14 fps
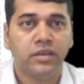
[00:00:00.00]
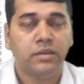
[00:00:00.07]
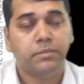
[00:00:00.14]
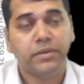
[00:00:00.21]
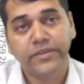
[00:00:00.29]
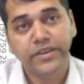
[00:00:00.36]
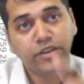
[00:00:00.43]

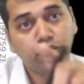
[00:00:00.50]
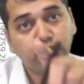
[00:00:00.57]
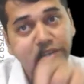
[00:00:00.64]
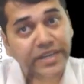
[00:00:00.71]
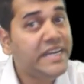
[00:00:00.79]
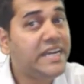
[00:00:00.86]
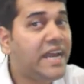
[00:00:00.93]
but when you
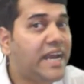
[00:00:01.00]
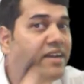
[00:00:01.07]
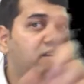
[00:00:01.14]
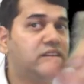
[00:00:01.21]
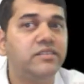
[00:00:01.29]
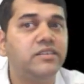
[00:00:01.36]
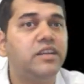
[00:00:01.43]
read and
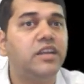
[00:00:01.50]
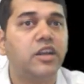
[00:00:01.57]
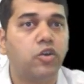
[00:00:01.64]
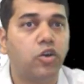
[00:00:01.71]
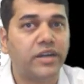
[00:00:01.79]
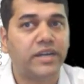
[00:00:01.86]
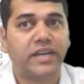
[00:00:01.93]
consider a
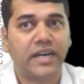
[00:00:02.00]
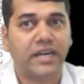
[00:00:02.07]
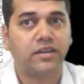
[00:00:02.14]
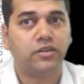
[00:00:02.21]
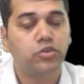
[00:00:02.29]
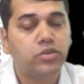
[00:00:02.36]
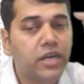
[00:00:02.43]
contract,
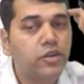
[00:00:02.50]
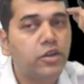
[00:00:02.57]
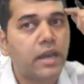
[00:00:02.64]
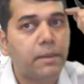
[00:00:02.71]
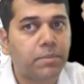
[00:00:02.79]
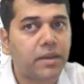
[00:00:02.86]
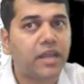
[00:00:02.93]
you try to
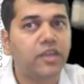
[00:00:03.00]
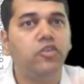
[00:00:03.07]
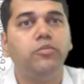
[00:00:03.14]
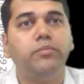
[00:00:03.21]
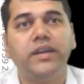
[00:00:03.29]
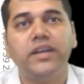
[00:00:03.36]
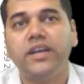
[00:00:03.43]
apply your
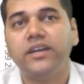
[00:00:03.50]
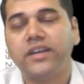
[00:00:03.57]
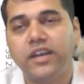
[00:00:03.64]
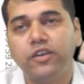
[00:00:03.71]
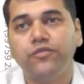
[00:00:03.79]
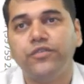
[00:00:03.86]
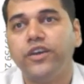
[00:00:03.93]
mind and try
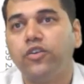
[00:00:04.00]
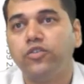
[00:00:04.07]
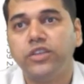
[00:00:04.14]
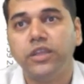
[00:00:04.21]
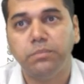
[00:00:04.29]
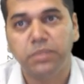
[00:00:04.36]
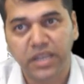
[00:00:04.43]
to figure out
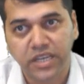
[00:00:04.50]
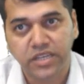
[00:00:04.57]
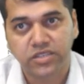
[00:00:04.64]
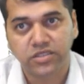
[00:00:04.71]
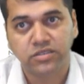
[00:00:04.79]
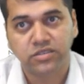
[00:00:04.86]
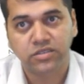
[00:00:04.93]
the
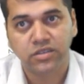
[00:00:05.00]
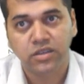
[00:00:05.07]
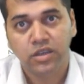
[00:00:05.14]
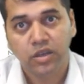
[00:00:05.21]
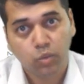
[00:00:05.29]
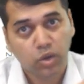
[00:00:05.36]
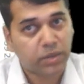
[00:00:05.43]
implications,
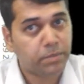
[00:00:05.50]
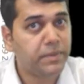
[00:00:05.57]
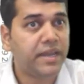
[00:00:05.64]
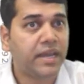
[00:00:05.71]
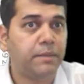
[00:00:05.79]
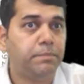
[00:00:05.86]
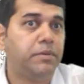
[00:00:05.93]
what may
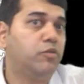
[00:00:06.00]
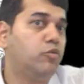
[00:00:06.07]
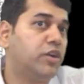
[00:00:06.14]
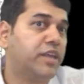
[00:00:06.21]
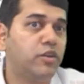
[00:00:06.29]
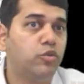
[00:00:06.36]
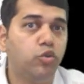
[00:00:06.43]
happen,
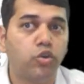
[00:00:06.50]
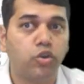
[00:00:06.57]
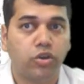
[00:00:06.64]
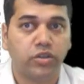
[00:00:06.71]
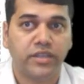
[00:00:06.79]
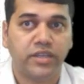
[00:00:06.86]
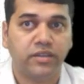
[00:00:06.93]
what can go
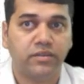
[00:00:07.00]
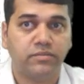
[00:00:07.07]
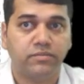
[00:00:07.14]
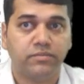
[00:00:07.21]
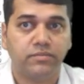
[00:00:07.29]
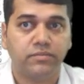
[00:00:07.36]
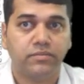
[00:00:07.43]
wrong there.
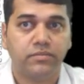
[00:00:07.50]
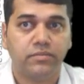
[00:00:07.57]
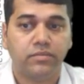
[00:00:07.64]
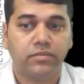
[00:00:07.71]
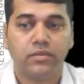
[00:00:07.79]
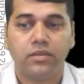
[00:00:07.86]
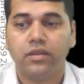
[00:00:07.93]

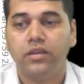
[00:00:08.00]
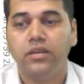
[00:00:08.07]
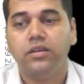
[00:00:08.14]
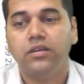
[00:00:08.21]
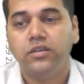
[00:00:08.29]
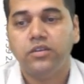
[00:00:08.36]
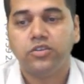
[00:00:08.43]

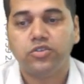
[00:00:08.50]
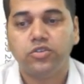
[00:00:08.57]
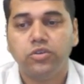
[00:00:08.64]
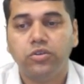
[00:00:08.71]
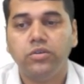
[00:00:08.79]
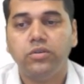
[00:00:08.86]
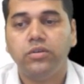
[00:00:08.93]

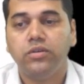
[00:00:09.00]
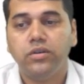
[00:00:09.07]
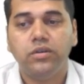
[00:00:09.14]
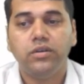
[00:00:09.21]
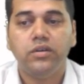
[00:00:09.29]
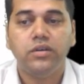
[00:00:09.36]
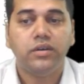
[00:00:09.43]
So
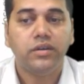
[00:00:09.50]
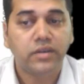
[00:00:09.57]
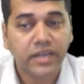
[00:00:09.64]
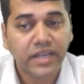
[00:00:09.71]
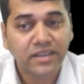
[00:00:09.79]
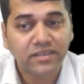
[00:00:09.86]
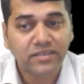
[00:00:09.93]

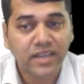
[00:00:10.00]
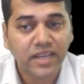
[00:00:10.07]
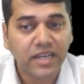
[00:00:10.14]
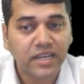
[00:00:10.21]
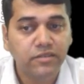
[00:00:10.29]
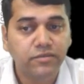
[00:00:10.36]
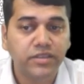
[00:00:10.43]

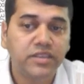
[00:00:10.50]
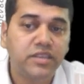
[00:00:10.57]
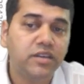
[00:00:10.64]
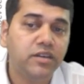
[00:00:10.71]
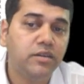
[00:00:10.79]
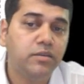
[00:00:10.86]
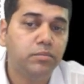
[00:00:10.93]
reconcile with
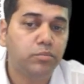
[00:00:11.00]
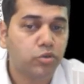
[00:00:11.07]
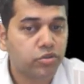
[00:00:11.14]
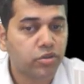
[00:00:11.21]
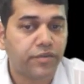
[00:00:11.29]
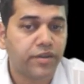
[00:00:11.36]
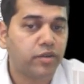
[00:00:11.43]
the
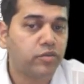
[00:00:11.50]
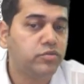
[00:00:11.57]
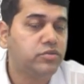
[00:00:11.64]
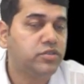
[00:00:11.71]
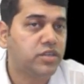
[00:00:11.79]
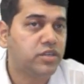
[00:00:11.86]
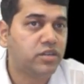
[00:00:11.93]
books of
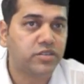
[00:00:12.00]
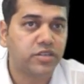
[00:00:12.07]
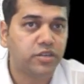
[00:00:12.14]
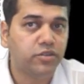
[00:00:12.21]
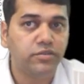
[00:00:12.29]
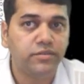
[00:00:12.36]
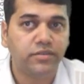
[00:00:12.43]
account, general
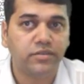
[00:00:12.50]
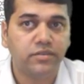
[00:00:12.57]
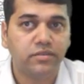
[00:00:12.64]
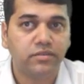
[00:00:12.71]
schedules.